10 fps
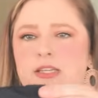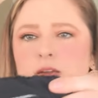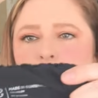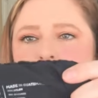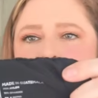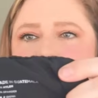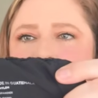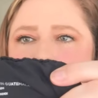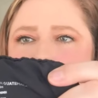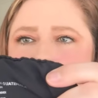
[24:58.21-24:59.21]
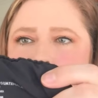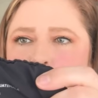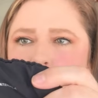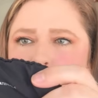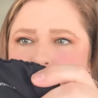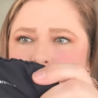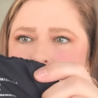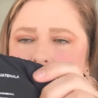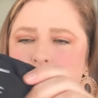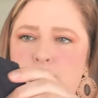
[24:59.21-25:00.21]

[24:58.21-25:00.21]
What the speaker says: and when I found them, they were new with tags,